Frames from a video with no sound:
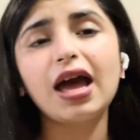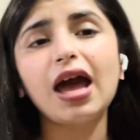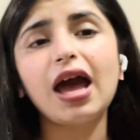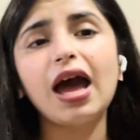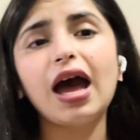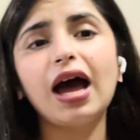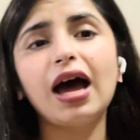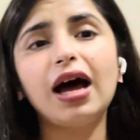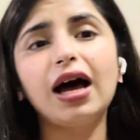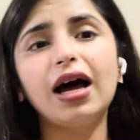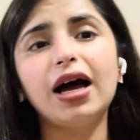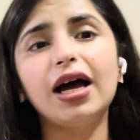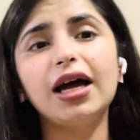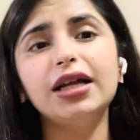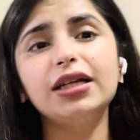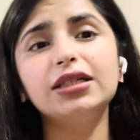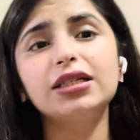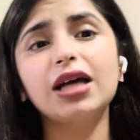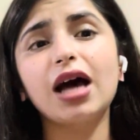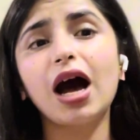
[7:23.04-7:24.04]

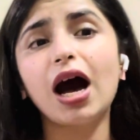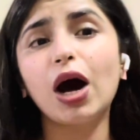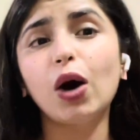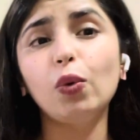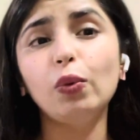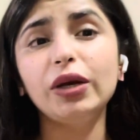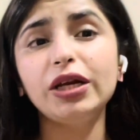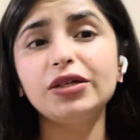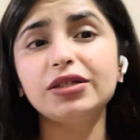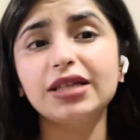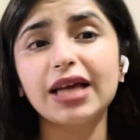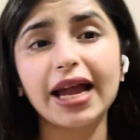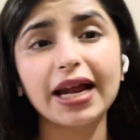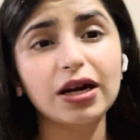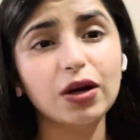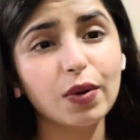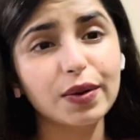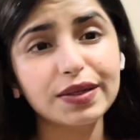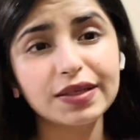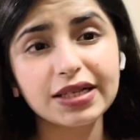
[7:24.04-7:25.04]
and how will you
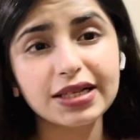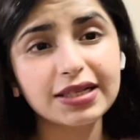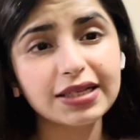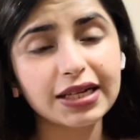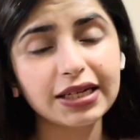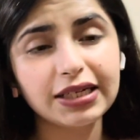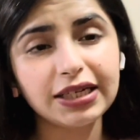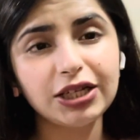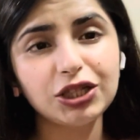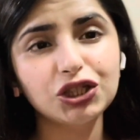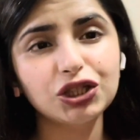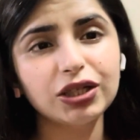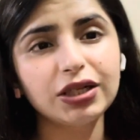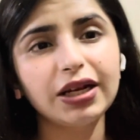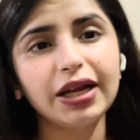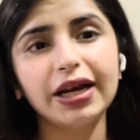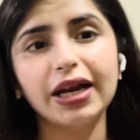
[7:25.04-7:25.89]
diagnose this condition,